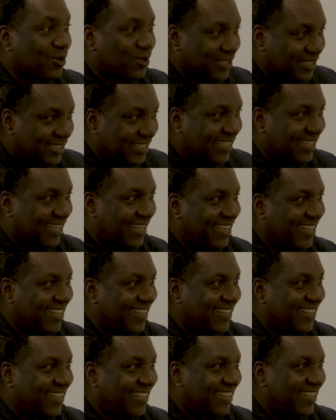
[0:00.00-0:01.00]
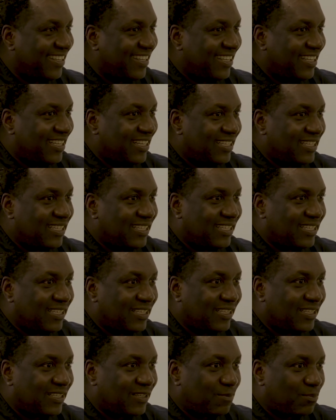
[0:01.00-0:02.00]
Because again,
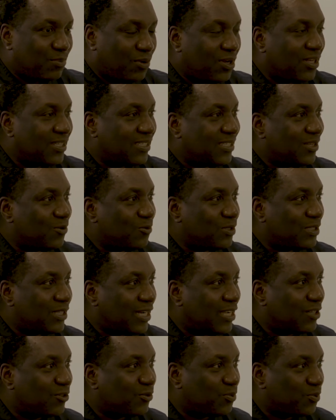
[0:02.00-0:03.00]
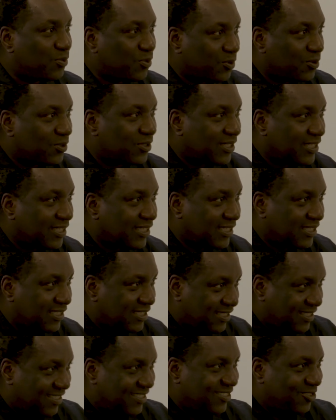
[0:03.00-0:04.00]
the policy we try to push is
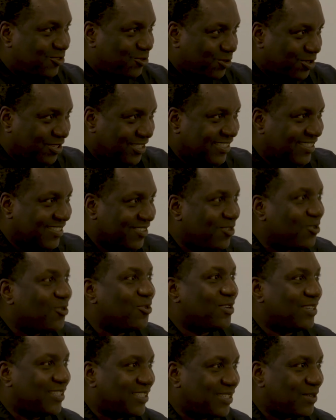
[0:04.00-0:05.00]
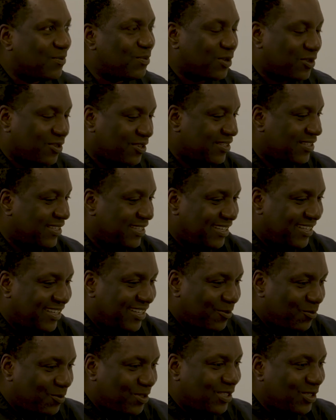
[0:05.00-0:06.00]
this joint ownership, because
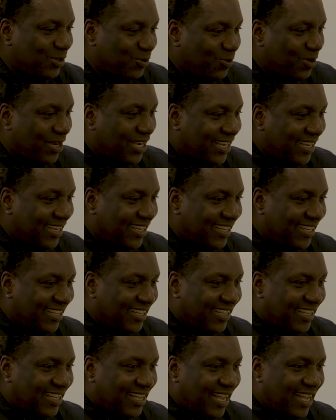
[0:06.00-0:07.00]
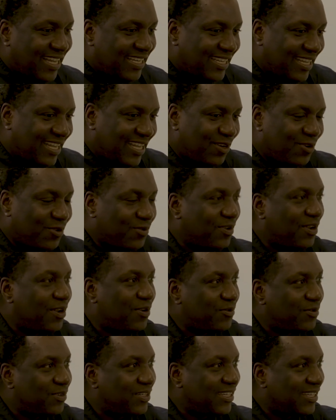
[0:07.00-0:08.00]
which is why at the end of
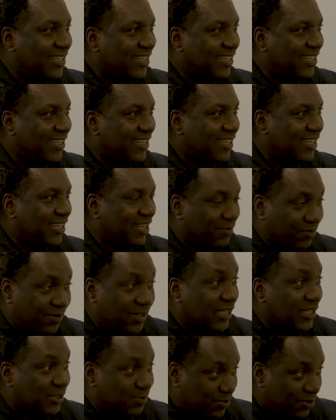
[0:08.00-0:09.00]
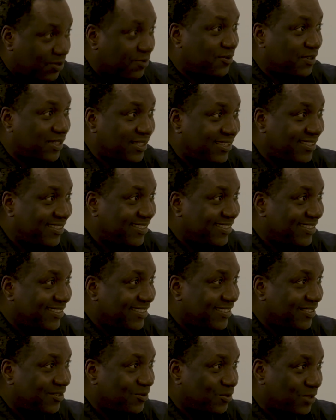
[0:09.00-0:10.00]
every year, if there's profit,
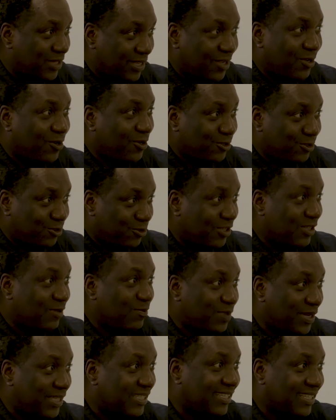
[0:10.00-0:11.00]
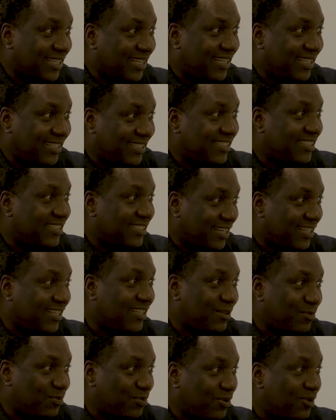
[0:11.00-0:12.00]
we are all joint partaker in
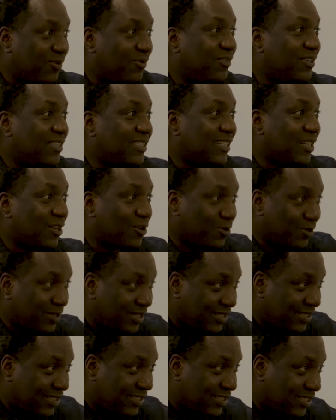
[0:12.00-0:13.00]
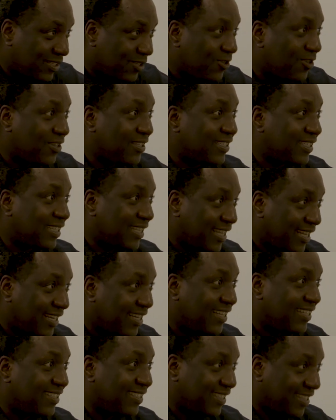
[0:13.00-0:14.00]
sharing the profit, including the security
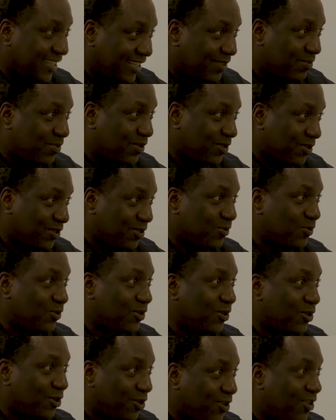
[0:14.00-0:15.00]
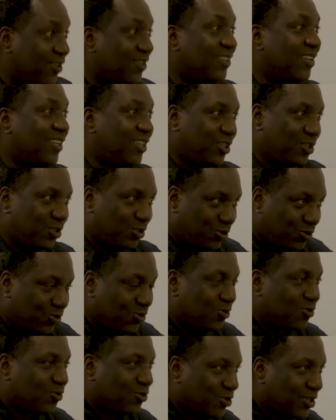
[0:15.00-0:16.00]
guard at the gate, because we all
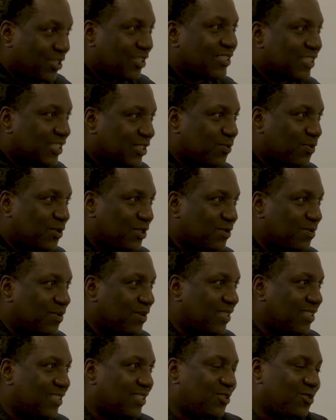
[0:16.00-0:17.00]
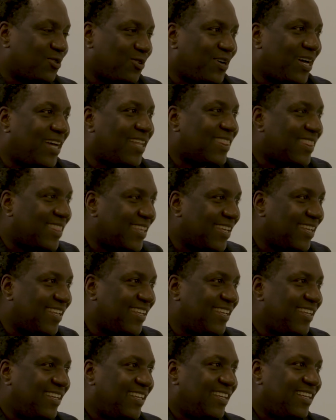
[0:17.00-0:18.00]
took joint responsibility. So I
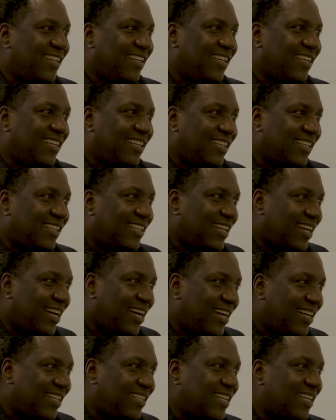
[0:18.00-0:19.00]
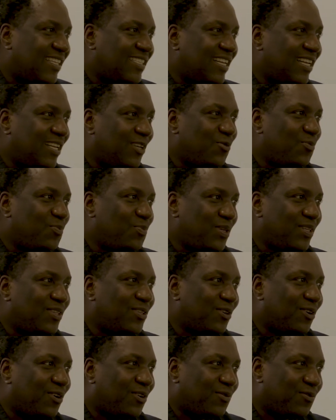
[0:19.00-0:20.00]
think there's a little
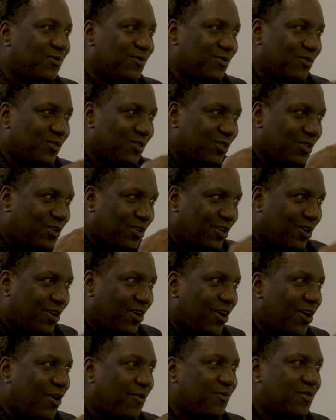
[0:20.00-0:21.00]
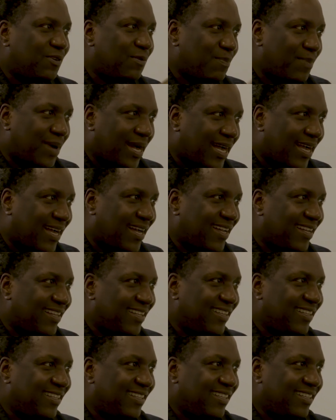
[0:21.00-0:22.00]
bit of off the mark
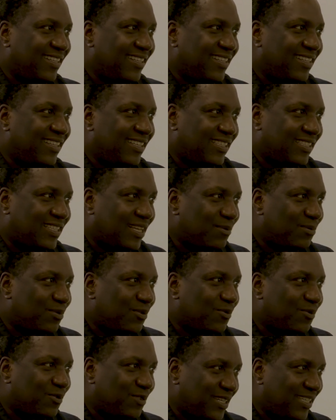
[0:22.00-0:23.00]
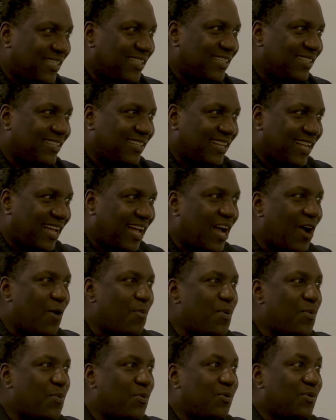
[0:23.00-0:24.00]
in terms of grading how
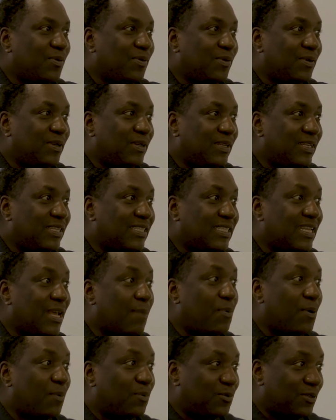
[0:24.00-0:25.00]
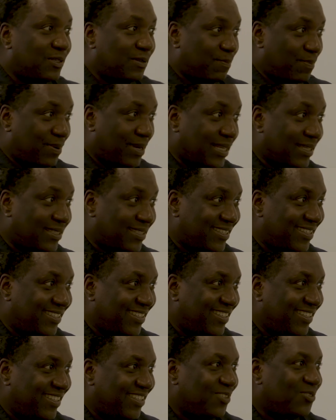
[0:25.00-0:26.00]
people step up to the
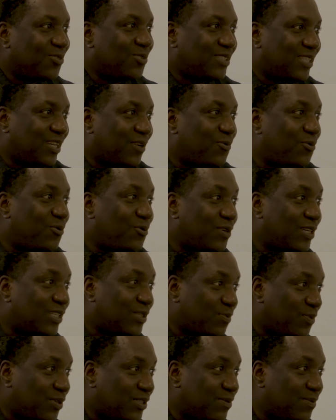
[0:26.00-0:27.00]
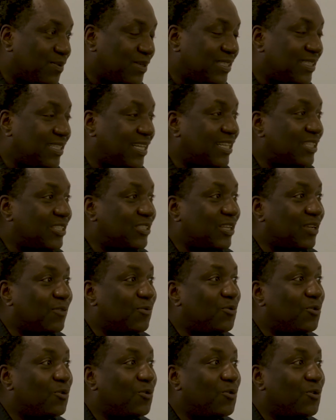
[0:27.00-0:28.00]
plate to take full responsibility and take
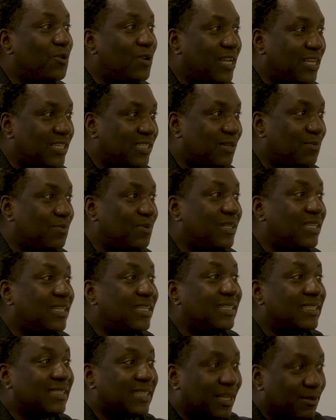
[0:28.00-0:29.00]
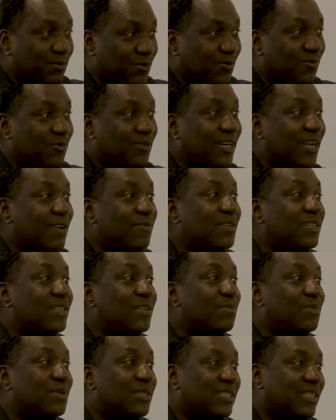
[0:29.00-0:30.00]
full ownership in terms of driving
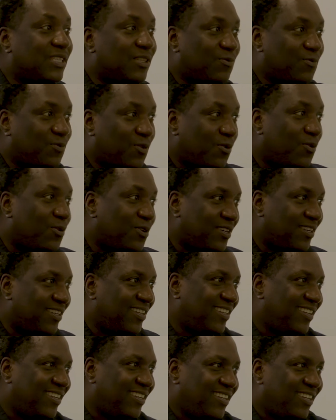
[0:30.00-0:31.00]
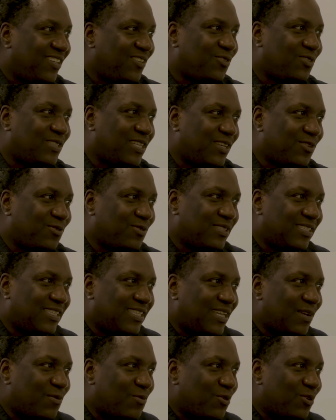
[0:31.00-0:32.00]
the business forward. You tend to see
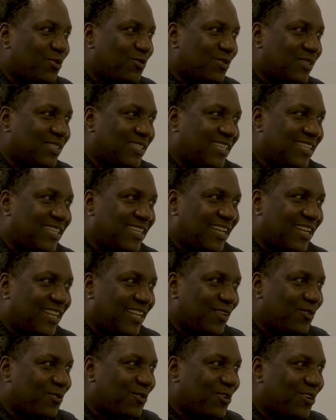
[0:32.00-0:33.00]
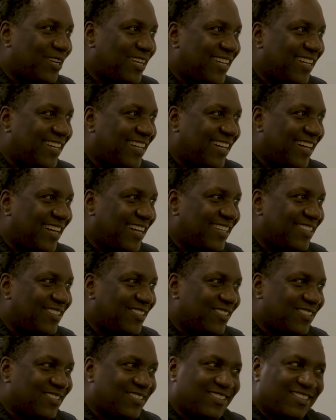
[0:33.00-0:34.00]
them want to stay in their little corner and
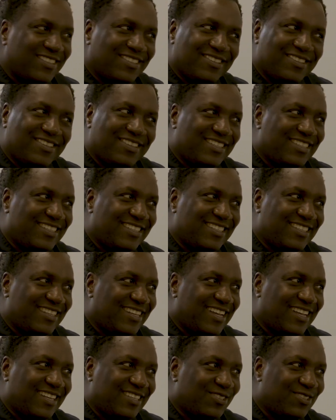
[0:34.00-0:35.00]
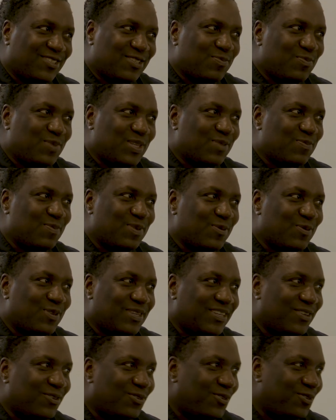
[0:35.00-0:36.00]
just miss me
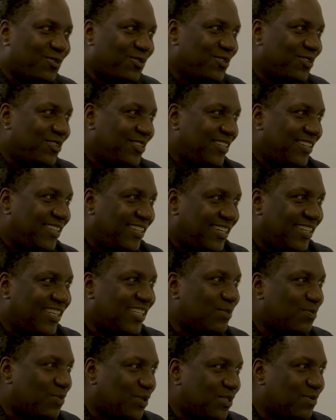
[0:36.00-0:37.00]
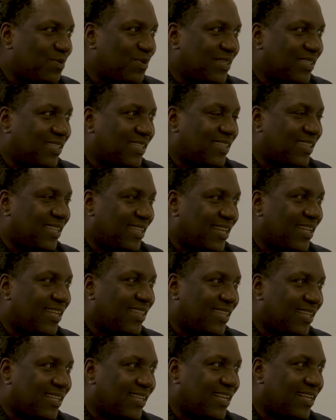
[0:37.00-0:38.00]
with the whole responsibility thing. I
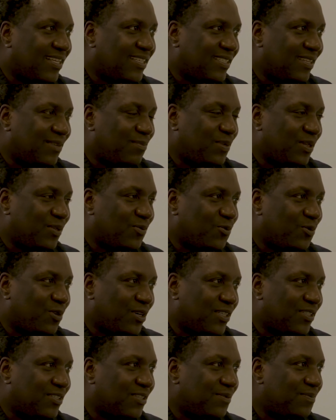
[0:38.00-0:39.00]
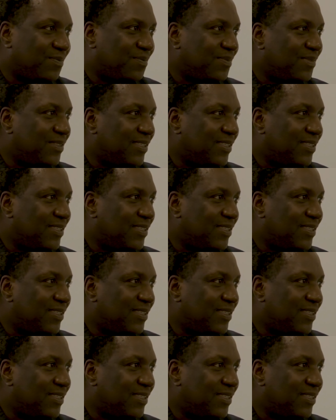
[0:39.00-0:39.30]
think that's a bit worrisome.